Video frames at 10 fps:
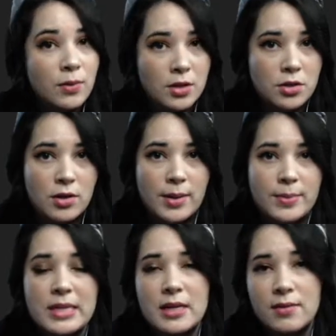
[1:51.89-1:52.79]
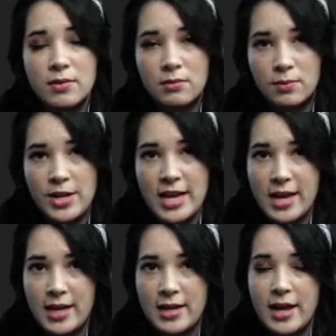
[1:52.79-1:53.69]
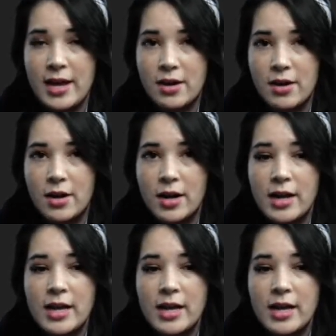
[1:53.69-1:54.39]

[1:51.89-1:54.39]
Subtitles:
our script even when we hit an error.